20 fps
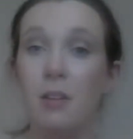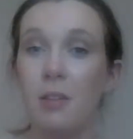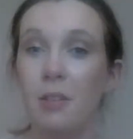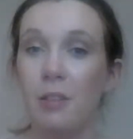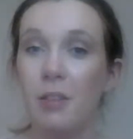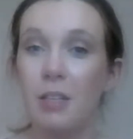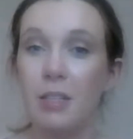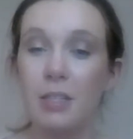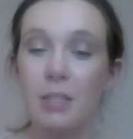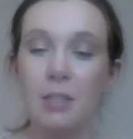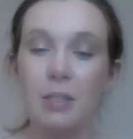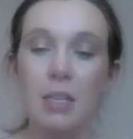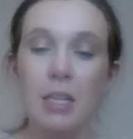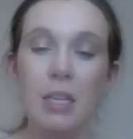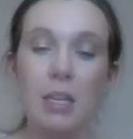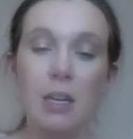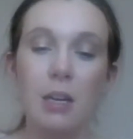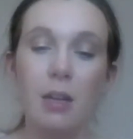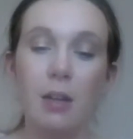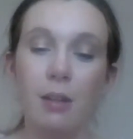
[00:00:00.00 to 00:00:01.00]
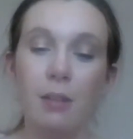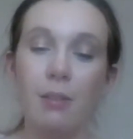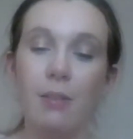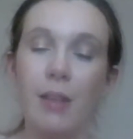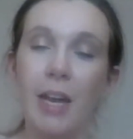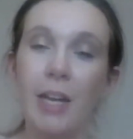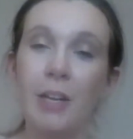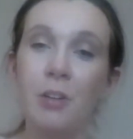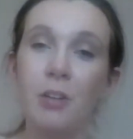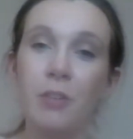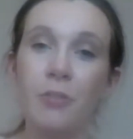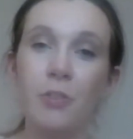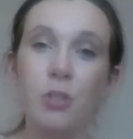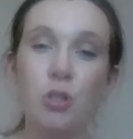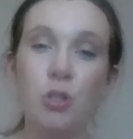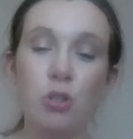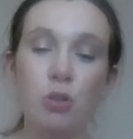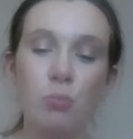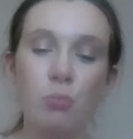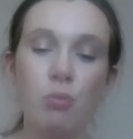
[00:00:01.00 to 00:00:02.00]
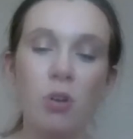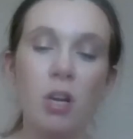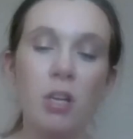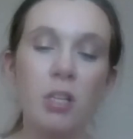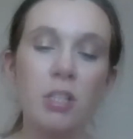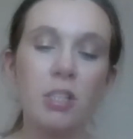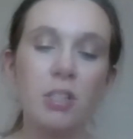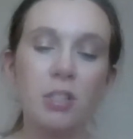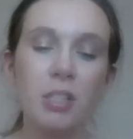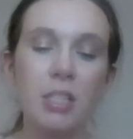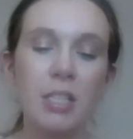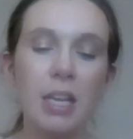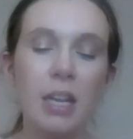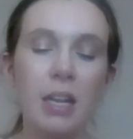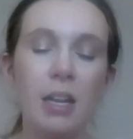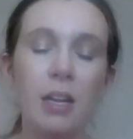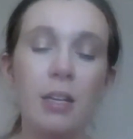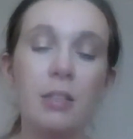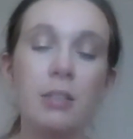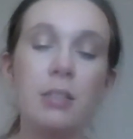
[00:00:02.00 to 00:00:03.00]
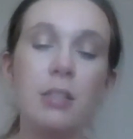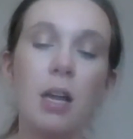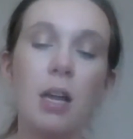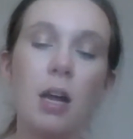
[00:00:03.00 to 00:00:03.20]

This is the lighter of the two bronzers, and